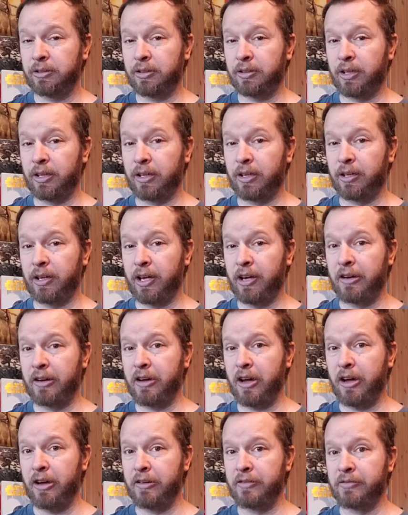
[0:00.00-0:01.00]
uh, uh,
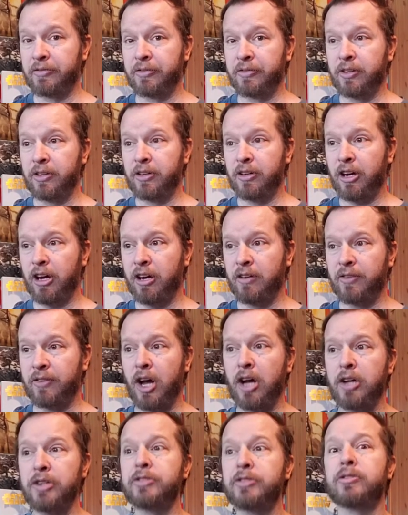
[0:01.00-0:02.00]
of of
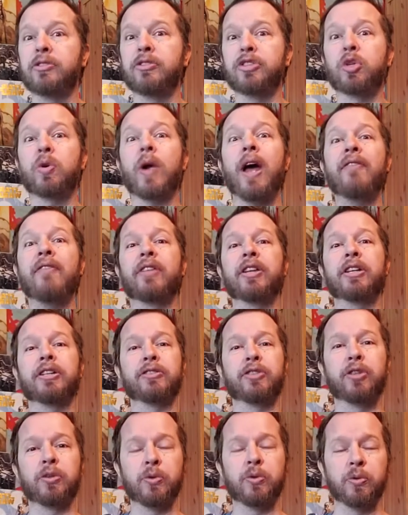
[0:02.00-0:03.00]
us traveling
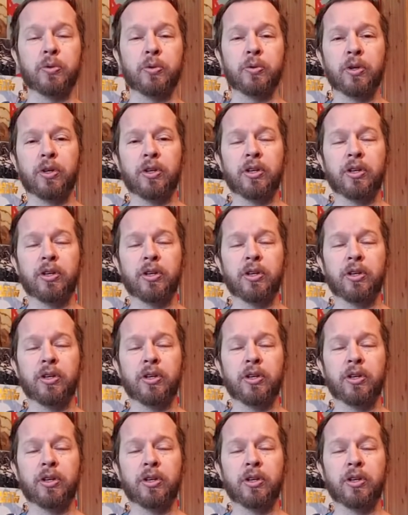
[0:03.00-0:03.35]
to